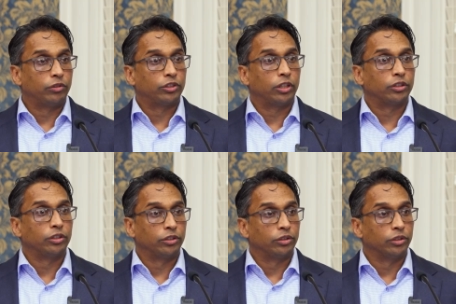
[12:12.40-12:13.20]

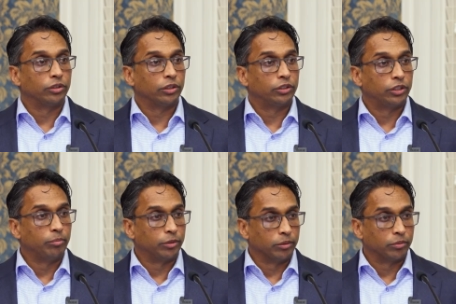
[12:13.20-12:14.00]
results into the
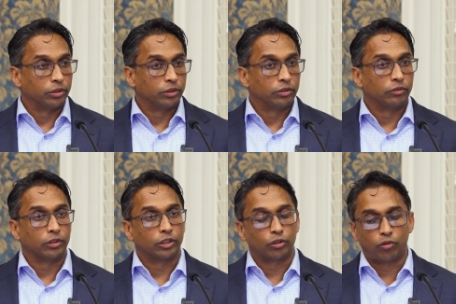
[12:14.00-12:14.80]
symptoms.
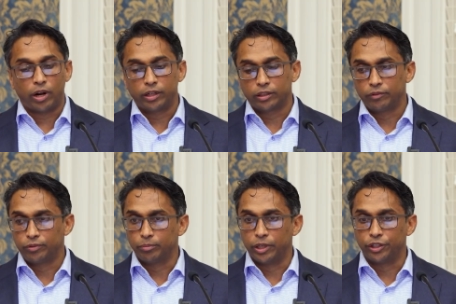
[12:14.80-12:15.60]
Right? The chronic
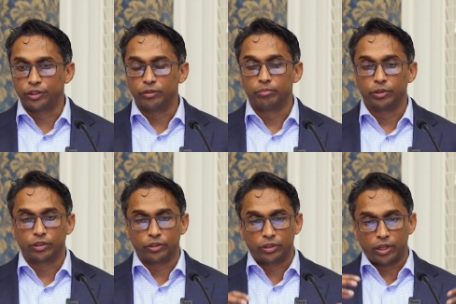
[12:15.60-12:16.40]
inflammation,
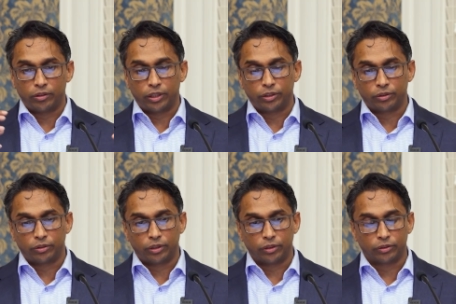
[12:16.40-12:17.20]
because now there's
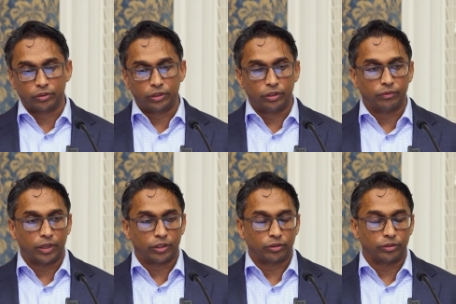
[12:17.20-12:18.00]

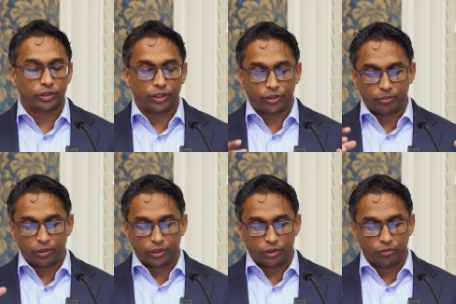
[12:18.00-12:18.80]
neovascularization,
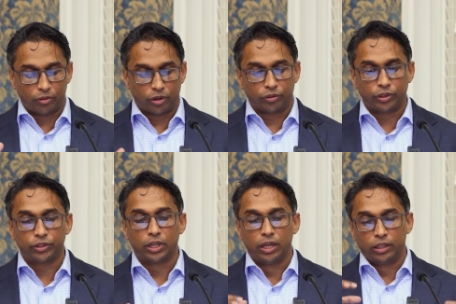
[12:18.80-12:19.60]
meaning new
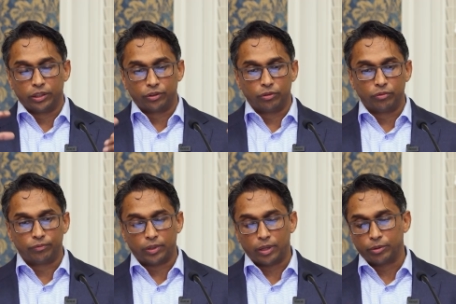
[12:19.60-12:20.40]
arteries, there's new
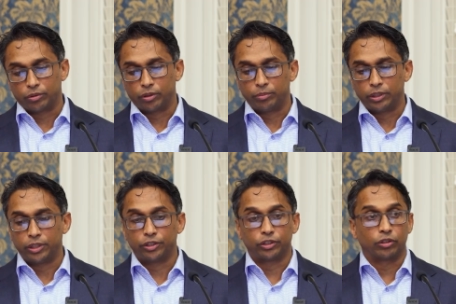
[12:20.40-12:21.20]
inflammatory
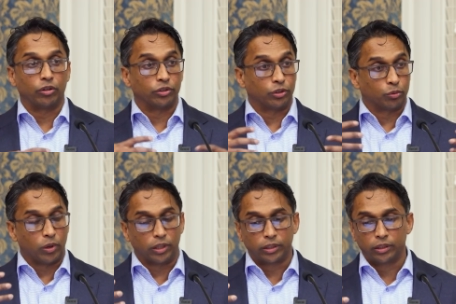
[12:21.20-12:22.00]
mediators, it causes
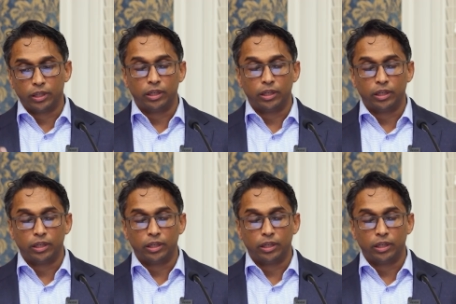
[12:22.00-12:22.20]
swelling,